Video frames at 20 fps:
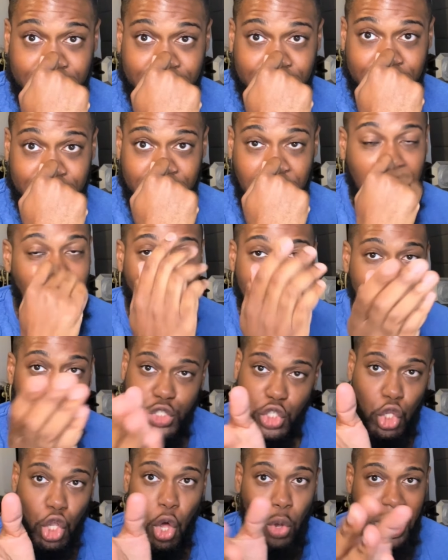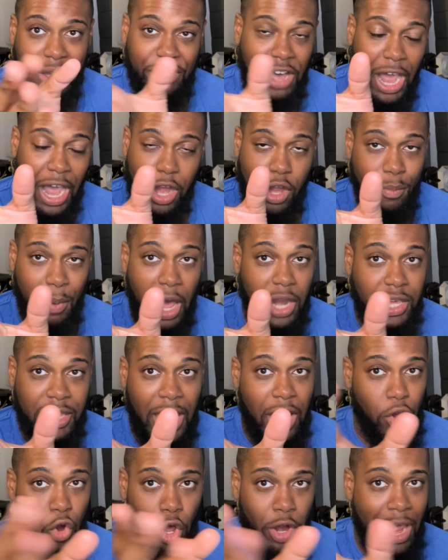Like hippos alone have a higher body
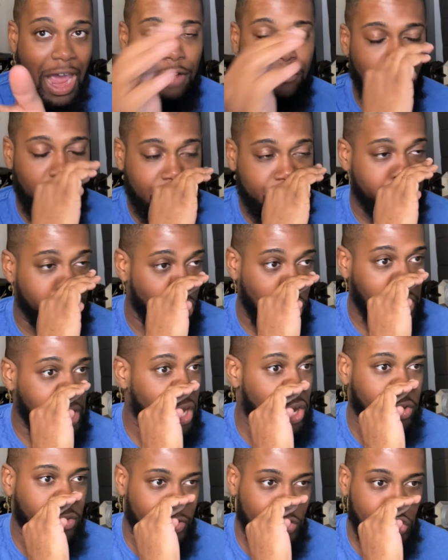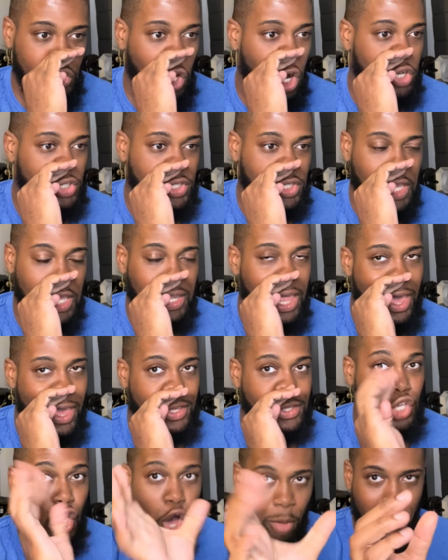count on average per year than sharks and
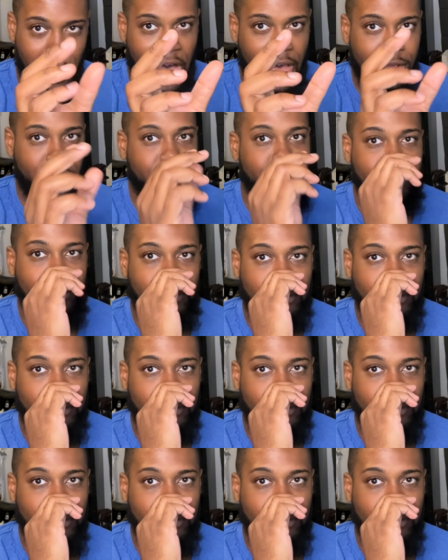lions combined.